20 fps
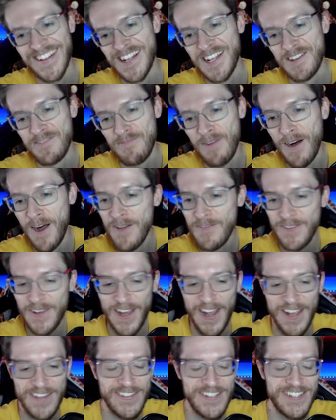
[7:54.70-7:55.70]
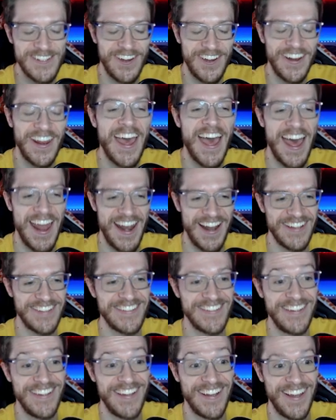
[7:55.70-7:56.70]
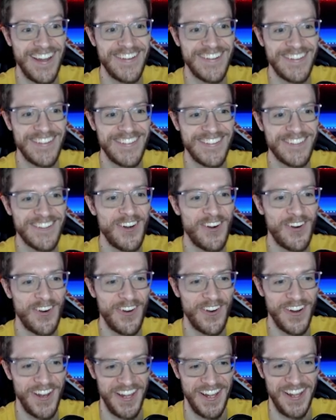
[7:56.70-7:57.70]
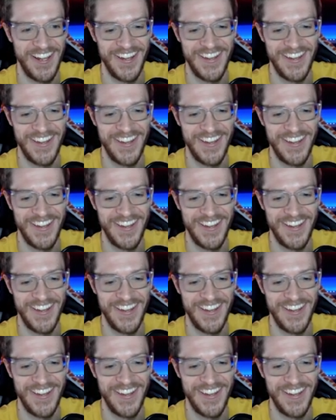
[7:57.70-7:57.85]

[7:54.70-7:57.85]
but I hope you guys have enjoyed it, and I'll see you legends all in